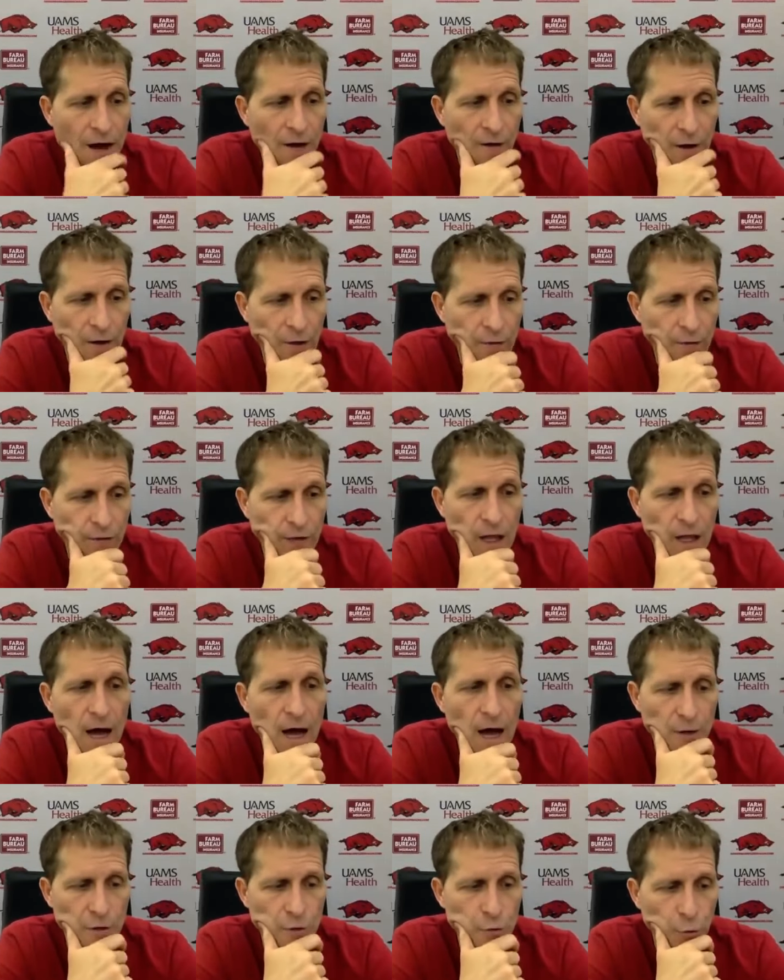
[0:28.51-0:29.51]
out on the
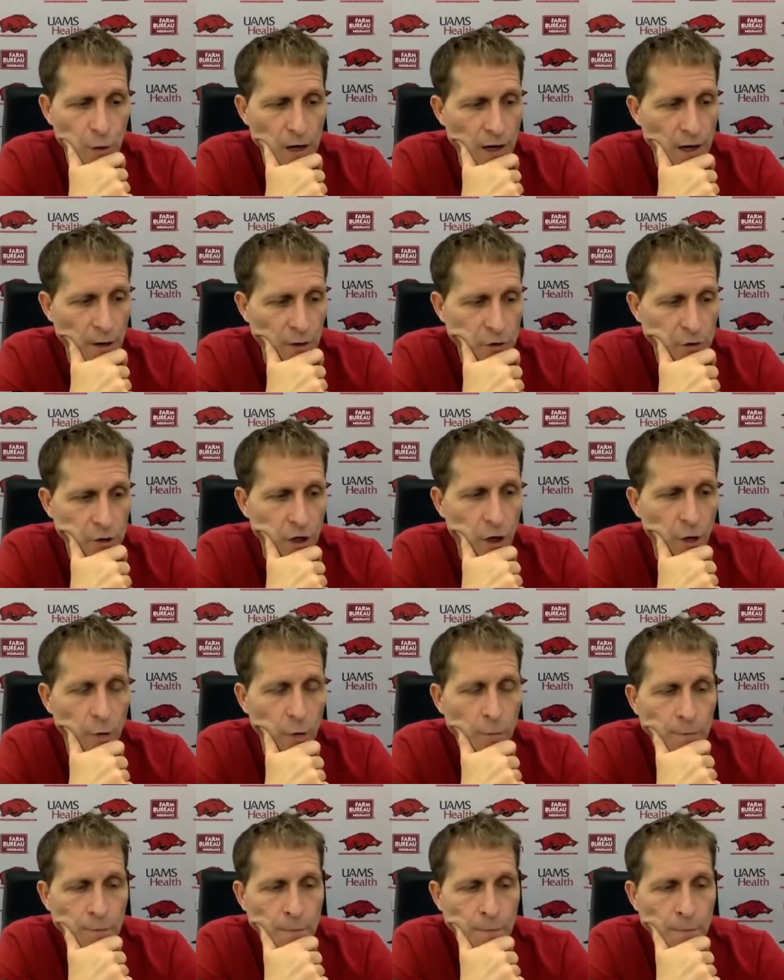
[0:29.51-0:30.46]
fly as well. So,